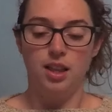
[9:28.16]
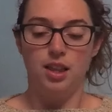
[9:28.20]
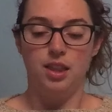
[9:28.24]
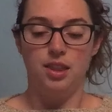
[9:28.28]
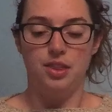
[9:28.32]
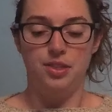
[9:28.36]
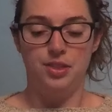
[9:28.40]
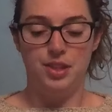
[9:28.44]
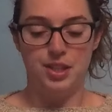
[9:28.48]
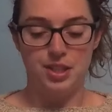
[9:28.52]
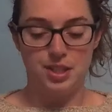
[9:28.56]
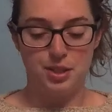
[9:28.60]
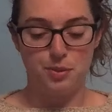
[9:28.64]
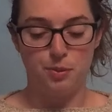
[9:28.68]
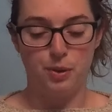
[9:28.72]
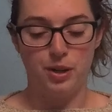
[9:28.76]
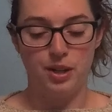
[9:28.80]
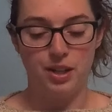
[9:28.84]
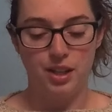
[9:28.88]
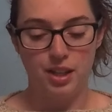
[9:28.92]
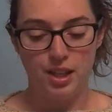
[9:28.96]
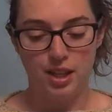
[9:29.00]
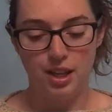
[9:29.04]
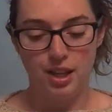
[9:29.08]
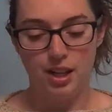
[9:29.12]
This one
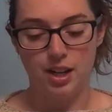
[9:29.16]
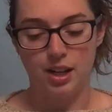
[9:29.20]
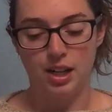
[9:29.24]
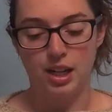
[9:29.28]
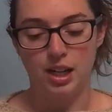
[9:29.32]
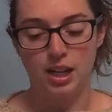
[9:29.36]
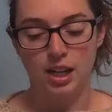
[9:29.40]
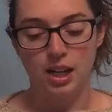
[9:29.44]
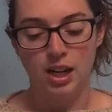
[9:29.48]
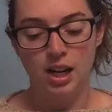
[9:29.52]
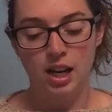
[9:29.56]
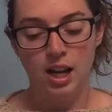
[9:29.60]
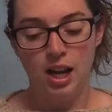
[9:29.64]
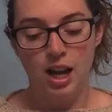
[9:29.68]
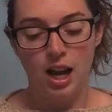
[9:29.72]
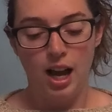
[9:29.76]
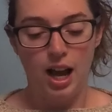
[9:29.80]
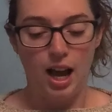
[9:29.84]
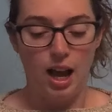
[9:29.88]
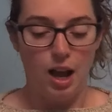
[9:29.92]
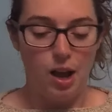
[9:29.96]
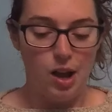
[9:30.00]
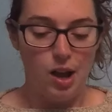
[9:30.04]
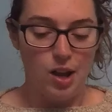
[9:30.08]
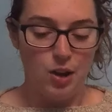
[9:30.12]
here,
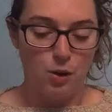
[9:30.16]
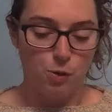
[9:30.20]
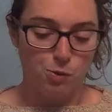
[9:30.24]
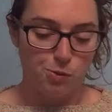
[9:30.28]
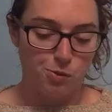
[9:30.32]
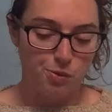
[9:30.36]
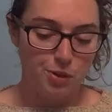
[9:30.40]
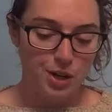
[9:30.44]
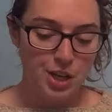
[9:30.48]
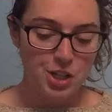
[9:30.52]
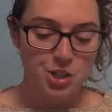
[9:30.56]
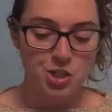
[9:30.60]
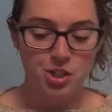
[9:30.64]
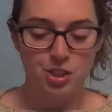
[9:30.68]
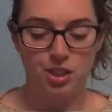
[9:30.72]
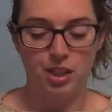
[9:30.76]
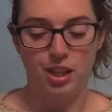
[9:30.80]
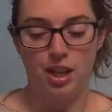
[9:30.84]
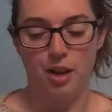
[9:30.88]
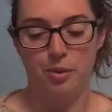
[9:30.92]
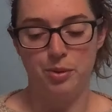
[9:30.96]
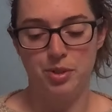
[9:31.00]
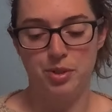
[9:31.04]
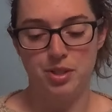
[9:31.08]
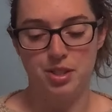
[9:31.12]
originally
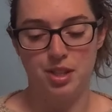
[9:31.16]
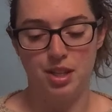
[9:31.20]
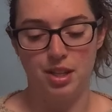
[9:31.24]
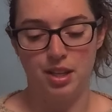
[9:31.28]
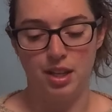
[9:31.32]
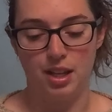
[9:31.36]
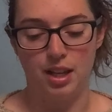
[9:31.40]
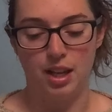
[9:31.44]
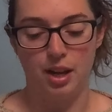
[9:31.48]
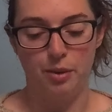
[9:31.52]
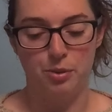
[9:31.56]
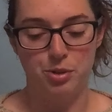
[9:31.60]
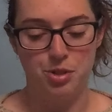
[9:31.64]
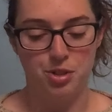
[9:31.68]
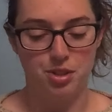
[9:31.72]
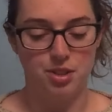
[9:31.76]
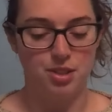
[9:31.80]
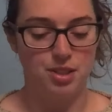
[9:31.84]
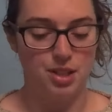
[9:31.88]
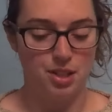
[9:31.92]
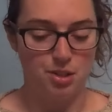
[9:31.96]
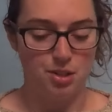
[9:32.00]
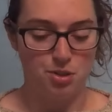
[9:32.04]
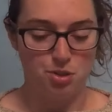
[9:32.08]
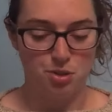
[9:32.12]
I was thinking I would just
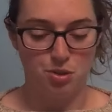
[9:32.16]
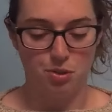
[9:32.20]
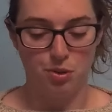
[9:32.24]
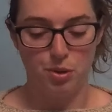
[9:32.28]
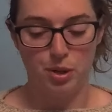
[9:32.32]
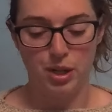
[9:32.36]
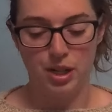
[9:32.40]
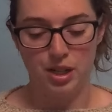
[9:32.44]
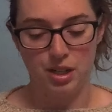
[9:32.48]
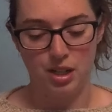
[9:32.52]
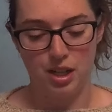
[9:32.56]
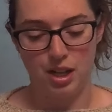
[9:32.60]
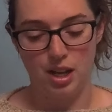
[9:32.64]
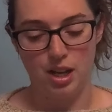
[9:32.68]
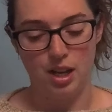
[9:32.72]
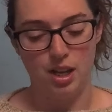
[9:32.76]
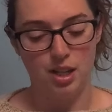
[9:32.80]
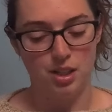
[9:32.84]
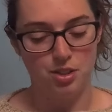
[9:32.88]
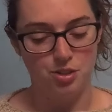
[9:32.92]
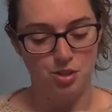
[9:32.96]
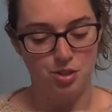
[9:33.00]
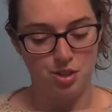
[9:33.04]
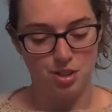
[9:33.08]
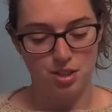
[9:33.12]
say screw it
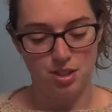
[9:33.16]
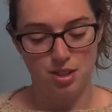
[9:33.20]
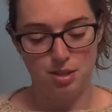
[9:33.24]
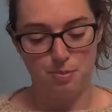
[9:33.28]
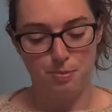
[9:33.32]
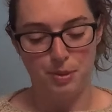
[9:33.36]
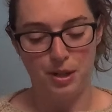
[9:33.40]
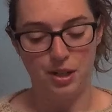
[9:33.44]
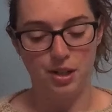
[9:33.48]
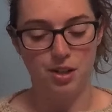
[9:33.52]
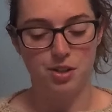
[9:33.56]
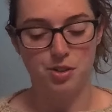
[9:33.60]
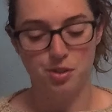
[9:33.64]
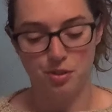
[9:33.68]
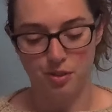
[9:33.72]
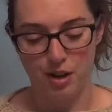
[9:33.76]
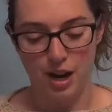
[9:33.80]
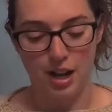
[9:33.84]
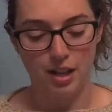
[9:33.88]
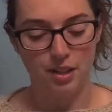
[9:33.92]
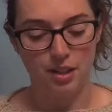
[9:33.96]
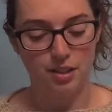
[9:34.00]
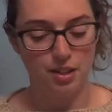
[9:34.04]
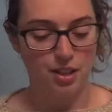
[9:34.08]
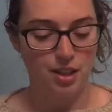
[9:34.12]
and just spin it
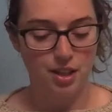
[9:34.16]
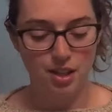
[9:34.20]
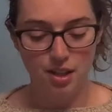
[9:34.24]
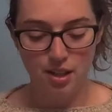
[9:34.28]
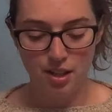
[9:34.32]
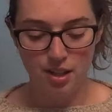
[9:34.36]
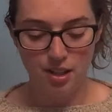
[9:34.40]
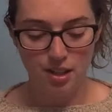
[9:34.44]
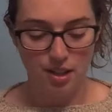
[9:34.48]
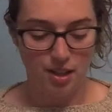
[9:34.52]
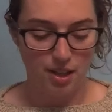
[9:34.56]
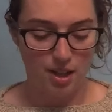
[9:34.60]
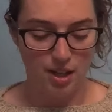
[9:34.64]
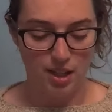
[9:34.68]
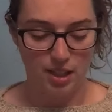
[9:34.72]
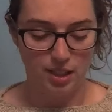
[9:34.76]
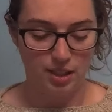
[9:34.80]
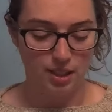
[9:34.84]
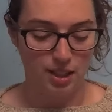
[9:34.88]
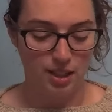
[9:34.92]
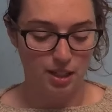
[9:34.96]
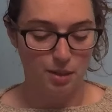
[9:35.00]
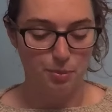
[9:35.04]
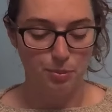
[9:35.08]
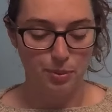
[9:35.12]
directly and
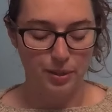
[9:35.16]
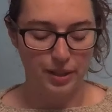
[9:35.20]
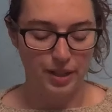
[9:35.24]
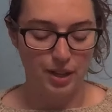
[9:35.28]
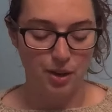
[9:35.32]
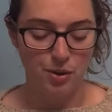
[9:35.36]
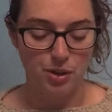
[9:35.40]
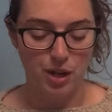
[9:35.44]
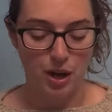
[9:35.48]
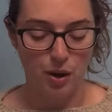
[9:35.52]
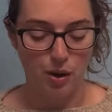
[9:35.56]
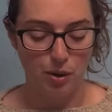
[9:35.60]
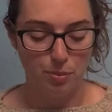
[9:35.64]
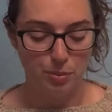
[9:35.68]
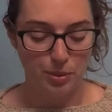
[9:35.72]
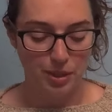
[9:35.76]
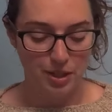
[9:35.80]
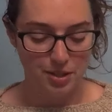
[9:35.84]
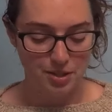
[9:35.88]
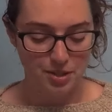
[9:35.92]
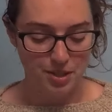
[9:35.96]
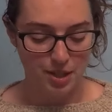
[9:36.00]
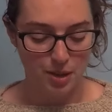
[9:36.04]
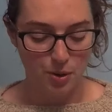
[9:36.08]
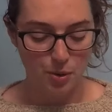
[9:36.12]
let it play out how it
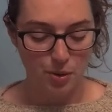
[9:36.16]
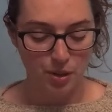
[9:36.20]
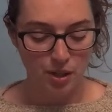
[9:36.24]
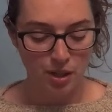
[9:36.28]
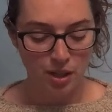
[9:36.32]
plays out.